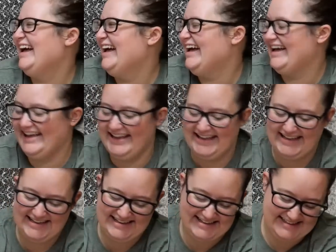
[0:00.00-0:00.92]

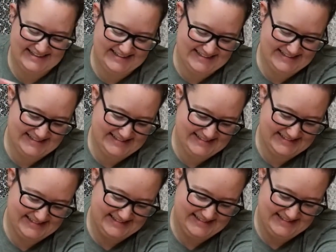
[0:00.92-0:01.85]

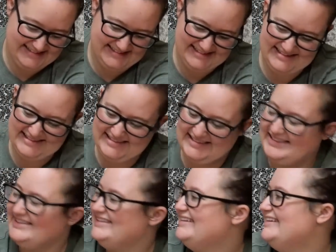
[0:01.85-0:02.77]

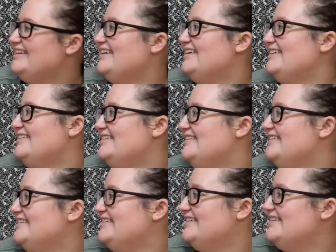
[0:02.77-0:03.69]

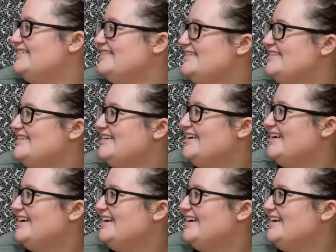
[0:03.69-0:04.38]
The person shown says nothing.